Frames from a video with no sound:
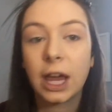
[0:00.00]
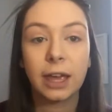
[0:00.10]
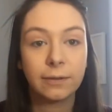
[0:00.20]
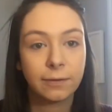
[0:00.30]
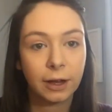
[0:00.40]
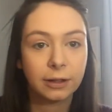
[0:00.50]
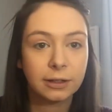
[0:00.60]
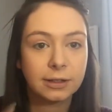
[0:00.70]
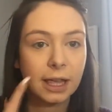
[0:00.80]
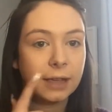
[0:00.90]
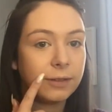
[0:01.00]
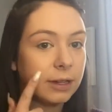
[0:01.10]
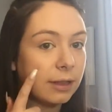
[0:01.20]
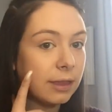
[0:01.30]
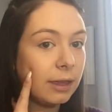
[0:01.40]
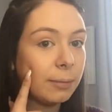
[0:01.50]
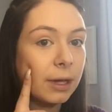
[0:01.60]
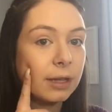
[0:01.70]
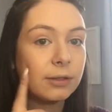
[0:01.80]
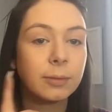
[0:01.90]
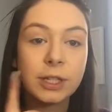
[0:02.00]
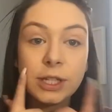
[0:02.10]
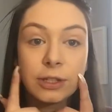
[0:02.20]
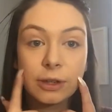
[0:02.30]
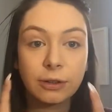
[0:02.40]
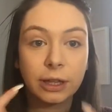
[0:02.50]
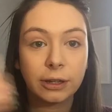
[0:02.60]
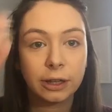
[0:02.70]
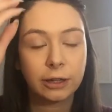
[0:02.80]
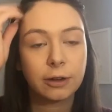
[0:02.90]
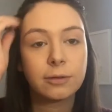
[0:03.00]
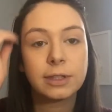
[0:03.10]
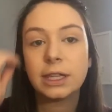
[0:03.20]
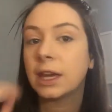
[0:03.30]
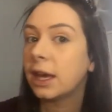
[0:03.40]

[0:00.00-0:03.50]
I have freckles, I have erythema, so my cheeks are really rosy,